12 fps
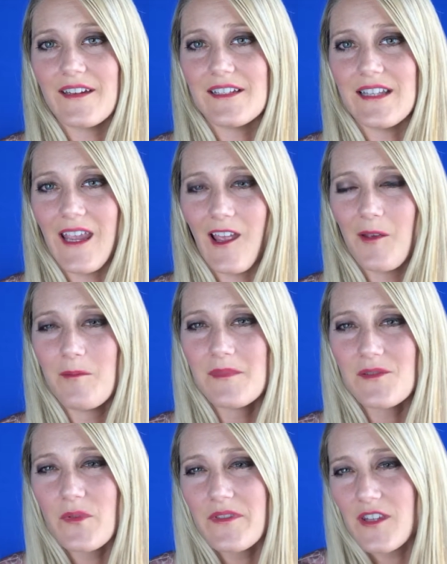
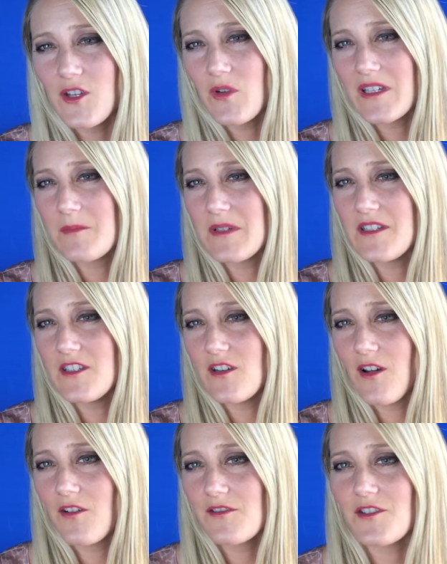exams with the USPTO.